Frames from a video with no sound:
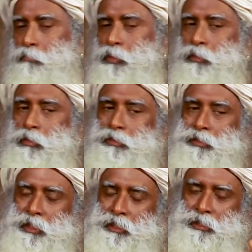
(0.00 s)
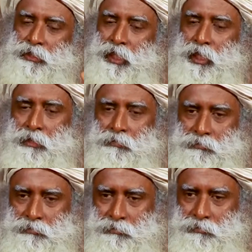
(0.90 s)
Because there is time,
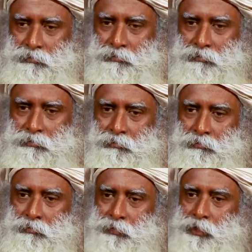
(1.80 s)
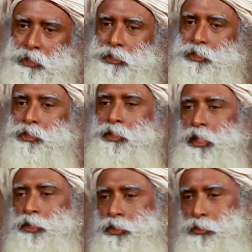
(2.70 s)
there is
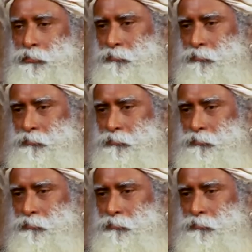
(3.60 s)
creation.